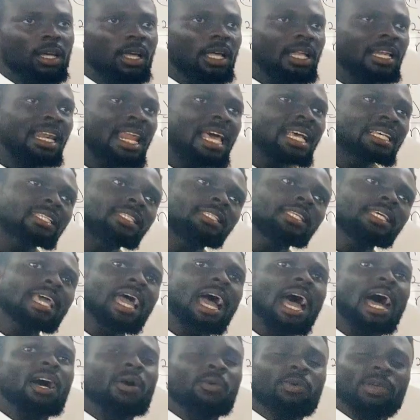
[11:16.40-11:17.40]
Let's see
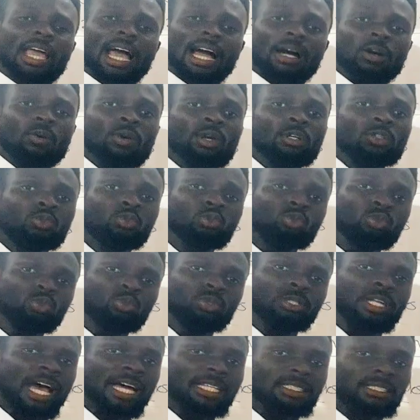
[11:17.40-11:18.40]
how we are going to
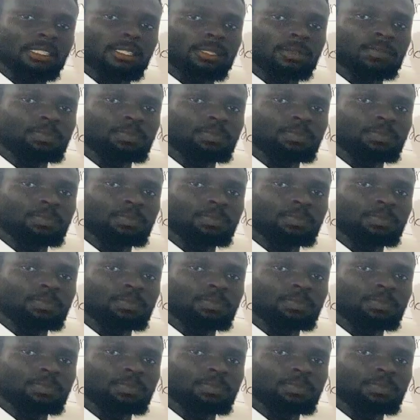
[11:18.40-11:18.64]
do that.